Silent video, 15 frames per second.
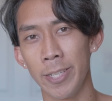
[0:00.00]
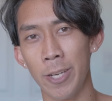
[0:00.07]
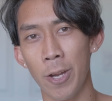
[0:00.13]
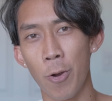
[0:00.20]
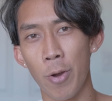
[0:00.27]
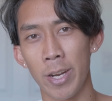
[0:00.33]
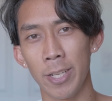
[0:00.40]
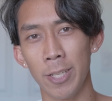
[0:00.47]

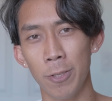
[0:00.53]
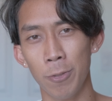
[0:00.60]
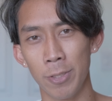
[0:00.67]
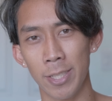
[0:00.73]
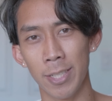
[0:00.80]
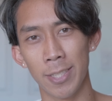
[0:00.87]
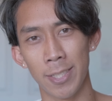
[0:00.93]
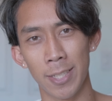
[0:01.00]
know how to use
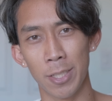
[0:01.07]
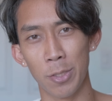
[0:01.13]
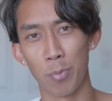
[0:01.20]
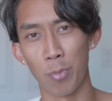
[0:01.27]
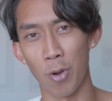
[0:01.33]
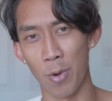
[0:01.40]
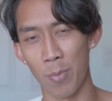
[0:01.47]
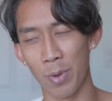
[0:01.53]
these things
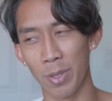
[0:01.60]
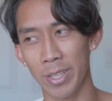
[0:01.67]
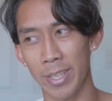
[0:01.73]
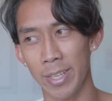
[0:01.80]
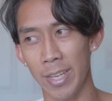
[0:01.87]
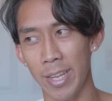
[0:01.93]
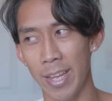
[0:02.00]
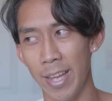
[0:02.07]

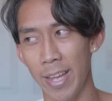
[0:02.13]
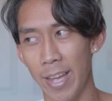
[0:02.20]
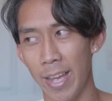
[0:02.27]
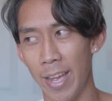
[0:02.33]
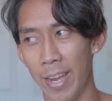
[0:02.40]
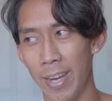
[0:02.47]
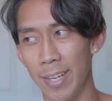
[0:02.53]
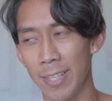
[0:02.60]
properly.
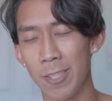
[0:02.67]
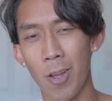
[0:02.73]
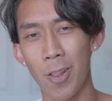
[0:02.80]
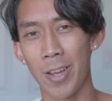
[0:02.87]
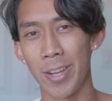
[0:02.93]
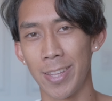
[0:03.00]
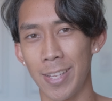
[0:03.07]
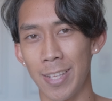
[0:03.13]
And it's not
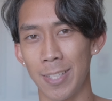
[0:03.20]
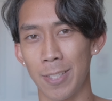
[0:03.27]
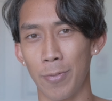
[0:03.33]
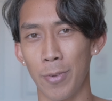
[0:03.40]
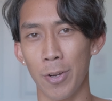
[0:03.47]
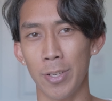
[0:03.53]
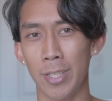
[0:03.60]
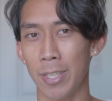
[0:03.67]
like it's
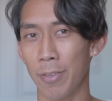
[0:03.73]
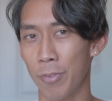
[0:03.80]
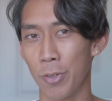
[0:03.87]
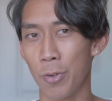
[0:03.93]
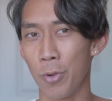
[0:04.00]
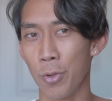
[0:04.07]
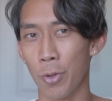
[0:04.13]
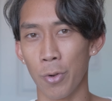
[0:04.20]
very
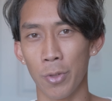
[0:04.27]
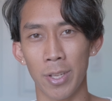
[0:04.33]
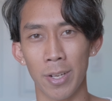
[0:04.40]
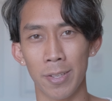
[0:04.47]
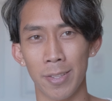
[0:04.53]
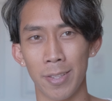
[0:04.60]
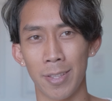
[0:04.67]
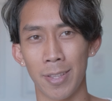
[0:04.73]
difficult or
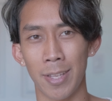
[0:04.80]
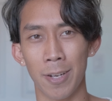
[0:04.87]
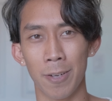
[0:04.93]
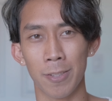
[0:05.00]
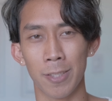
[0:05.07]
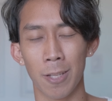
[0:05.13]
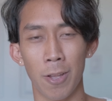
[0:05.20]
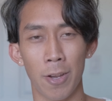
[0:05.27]
that
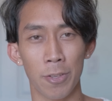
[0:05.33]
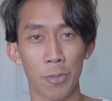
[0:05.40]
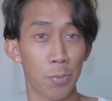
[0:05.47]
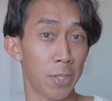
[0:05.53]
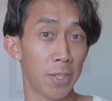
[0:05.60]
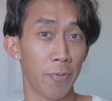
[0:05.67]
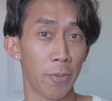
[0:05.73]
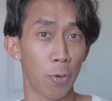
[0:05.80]
there's a lot of
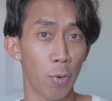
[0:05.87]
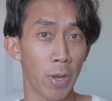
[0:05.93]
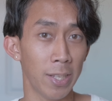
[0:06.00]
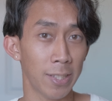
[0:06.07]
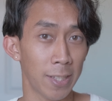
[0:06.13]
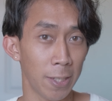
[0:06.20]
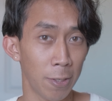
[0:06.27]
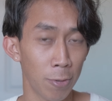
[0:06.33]
specific
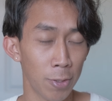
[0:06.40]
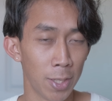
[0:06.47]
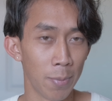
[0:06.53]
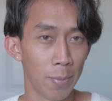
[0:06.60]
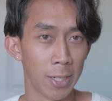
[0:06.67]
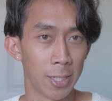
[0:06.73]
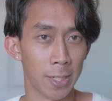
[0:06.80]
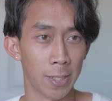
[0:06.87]
ways to use
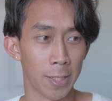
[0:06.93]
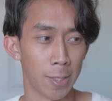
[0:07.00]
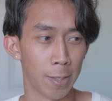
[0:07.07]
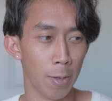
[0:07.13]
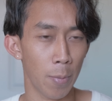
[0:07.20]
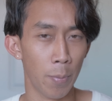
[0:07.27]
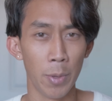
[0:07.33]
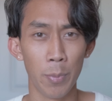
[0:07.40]
them. It's
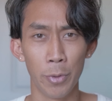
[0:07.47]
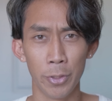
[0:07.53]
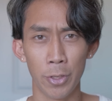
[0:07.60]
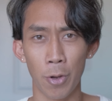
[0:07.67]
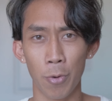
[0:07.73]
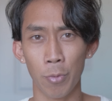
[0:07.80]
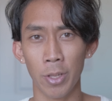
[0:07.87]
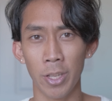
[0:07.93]
just people
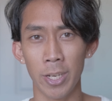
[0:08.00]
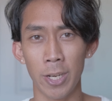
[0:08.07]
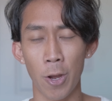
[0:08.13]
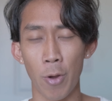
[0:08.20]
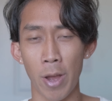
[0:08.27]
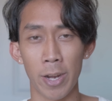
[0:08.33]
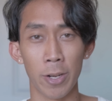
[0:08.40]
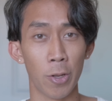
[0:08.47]
don't really
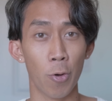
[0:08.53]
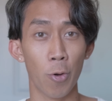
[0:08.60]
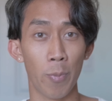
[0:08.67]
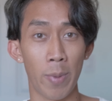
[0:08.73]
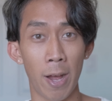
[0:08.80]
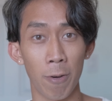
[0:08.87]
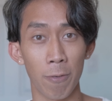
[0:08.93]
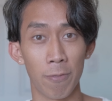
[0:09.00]
know how to go
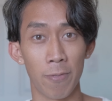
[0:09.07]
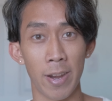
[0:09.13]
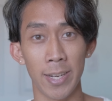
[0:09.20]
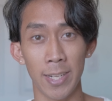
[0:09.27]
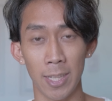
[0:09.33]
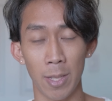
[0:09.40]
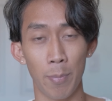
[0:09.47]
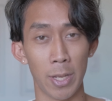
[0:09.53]
about
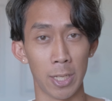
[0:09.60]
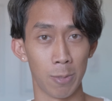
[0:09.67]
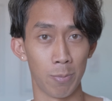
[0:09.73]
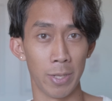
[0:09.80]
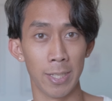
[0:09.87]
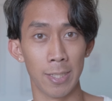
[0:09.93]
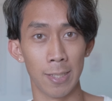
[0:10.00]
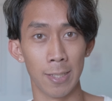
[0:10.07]
finding the best
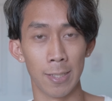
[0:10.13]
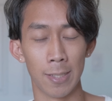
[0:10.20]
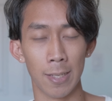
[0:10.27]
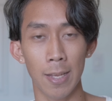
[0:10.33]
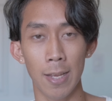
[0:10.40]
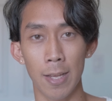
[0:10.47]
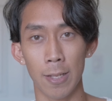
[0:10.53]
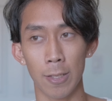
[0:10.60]
places
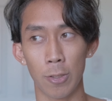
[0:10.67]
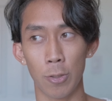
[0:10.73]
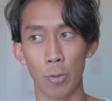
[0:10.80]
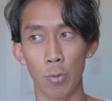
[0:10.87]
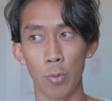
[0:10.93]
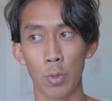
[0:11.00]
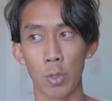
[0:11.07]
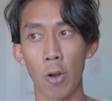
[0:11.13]

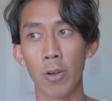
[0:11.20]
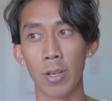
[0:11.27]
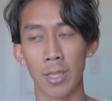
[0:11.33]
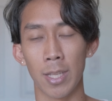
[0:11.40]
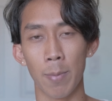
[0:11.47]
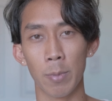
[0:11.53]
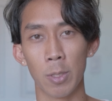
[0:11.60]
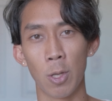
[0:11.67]
to target
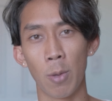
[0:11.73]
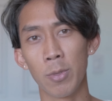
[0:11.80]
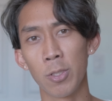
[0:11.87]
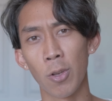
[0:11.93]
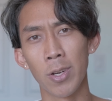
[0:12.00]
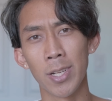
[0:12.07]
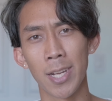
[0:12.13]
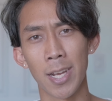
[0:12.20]
them. So I'm
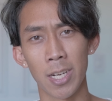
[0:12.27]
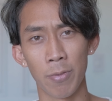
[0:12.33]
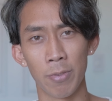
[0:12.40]
starting kind of